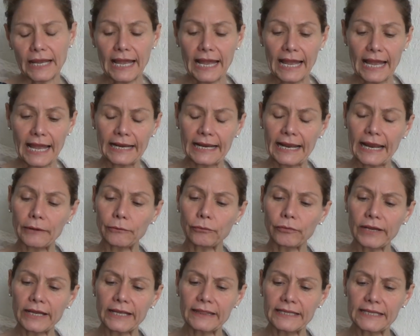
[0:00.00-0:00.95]
And I
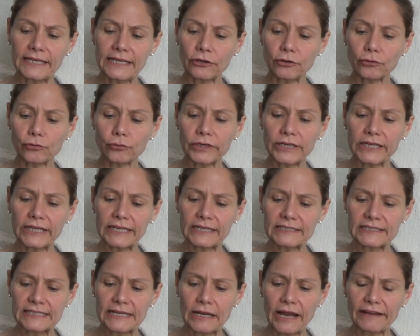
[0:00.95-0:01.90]
read the
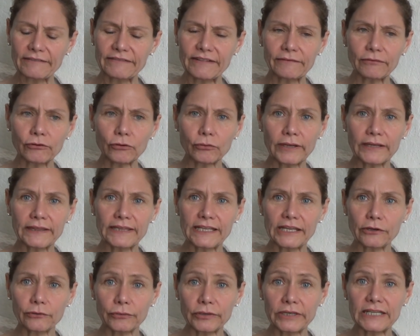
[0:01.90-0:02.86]
ingredients. Now, I've never read the
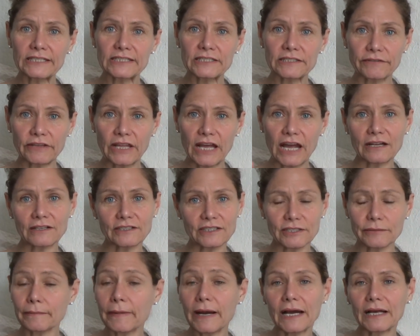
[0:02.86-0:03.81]
ingredients of the hot
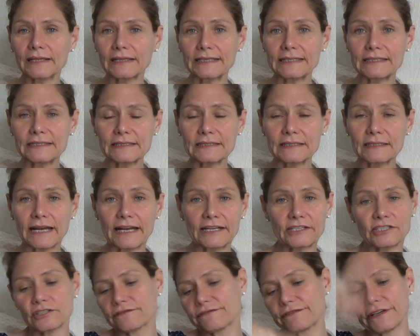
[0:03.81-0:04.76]
tamales. I
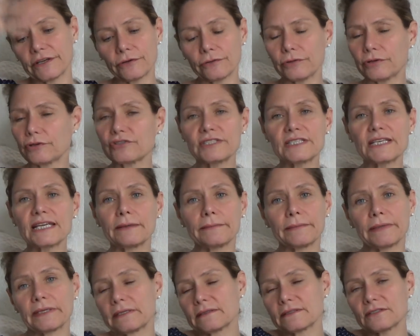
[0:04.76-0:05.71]
just figured they're
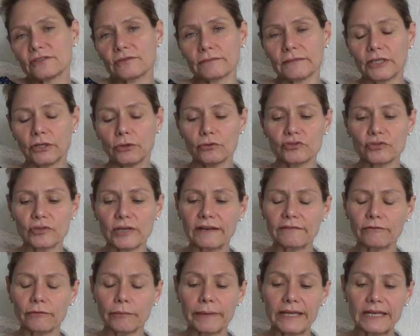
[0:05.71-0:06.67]
cinnamons, you know, so I
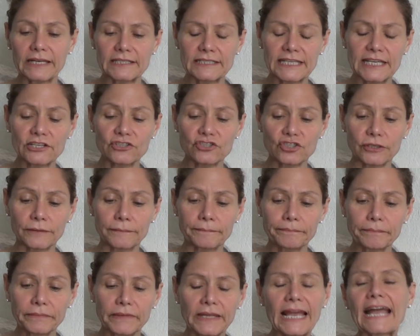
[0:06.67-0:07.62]
never paid attention.
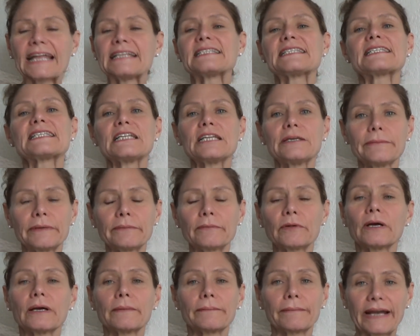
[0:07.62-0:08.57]
And
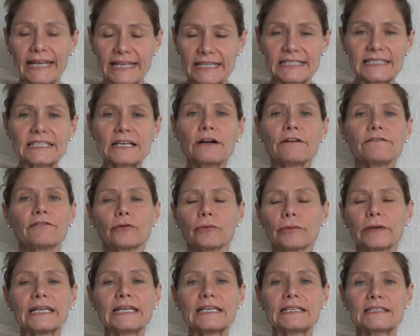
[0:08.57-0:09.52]
cinnamon by itself
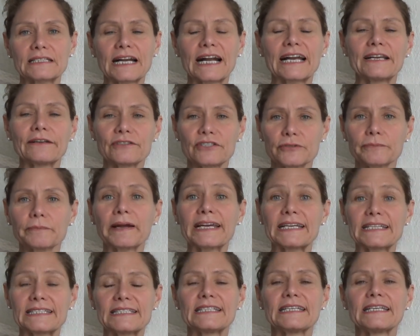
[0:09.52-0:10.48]
already is kind of
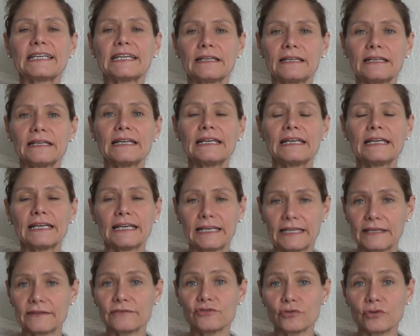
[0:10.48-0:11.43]
spicy and it
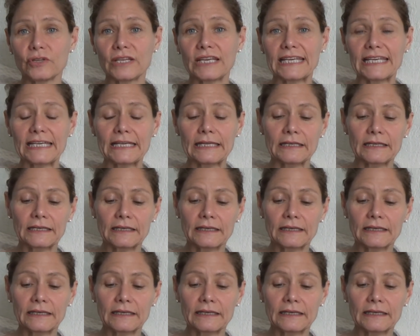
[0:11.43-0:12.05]
gives you the heat.